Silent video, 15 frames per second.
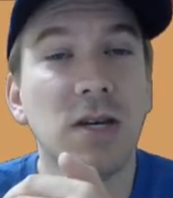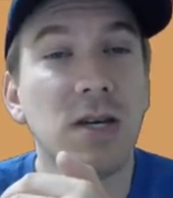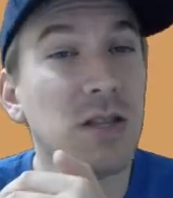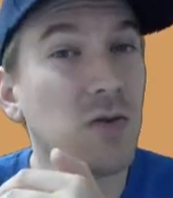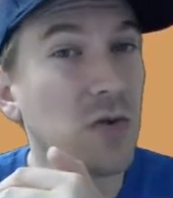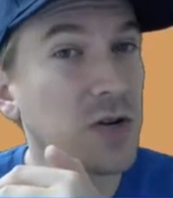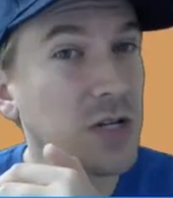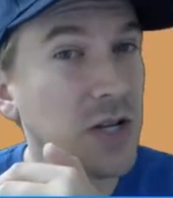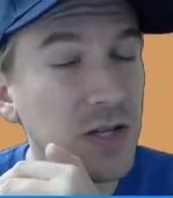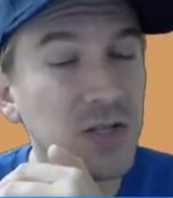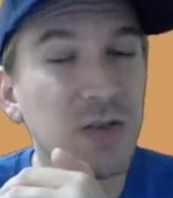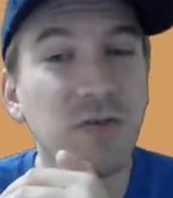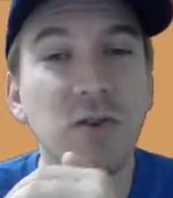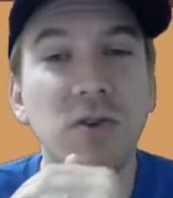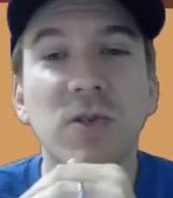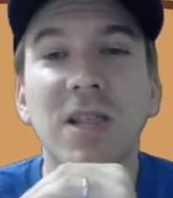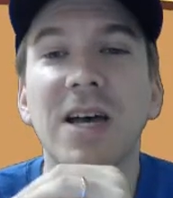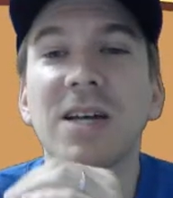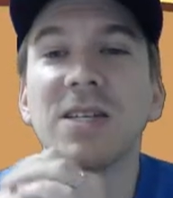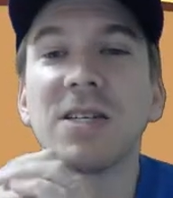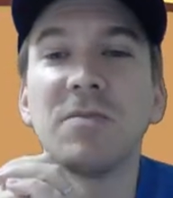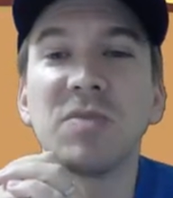and there were tons of those
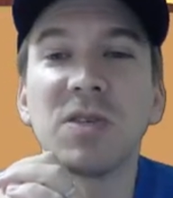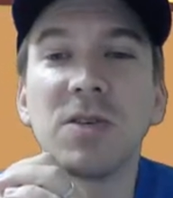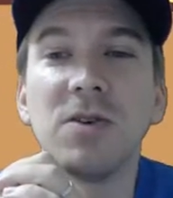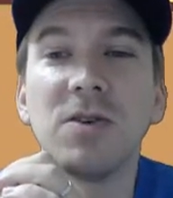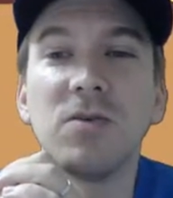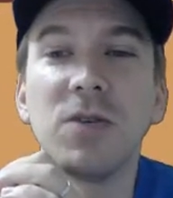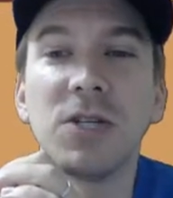last episode,